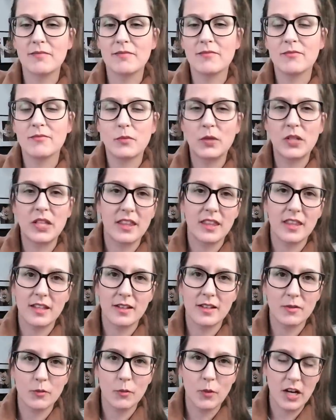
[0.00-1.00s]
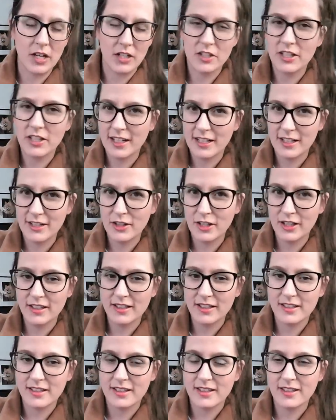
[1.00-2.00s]
with Wash getting
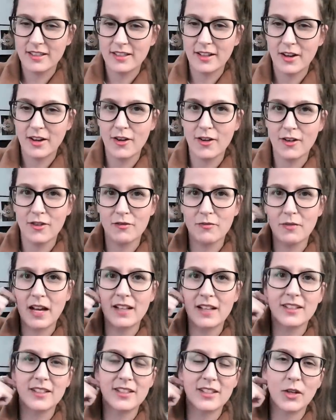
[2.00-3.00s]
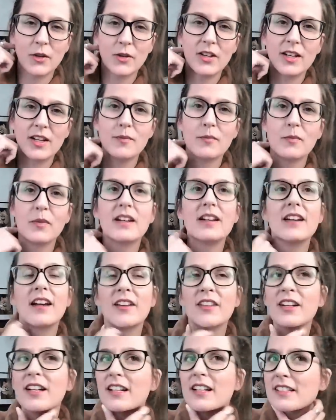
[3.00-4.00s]
jealous of Mal and Zoe, but now
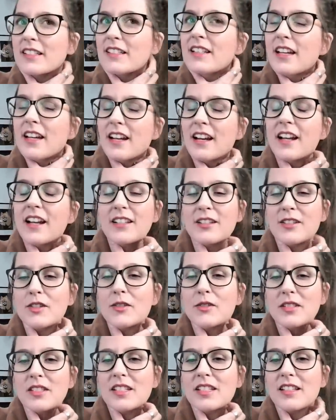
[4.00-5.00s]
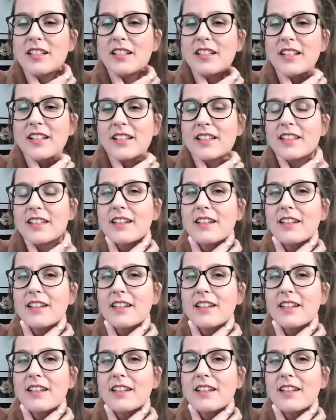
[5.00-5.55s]
that I see it, I do see that, like,